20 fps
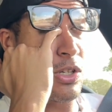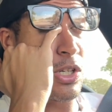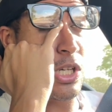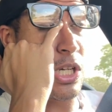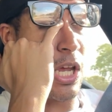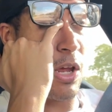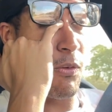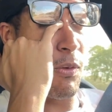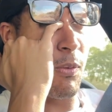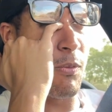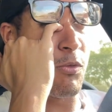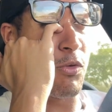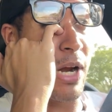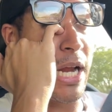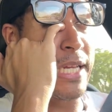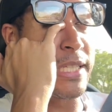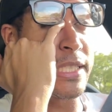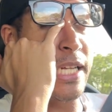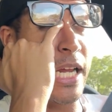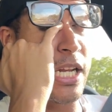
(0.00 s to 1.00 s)
you can even
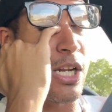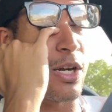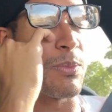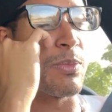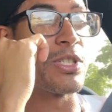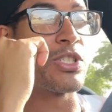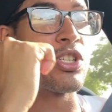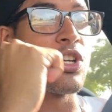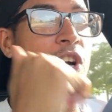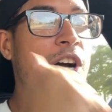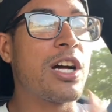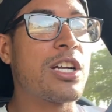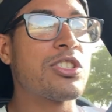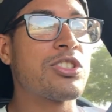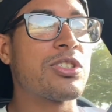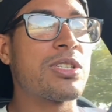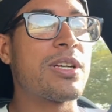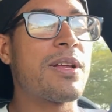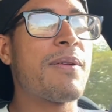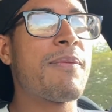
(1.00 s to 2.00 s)
raise that number to 100.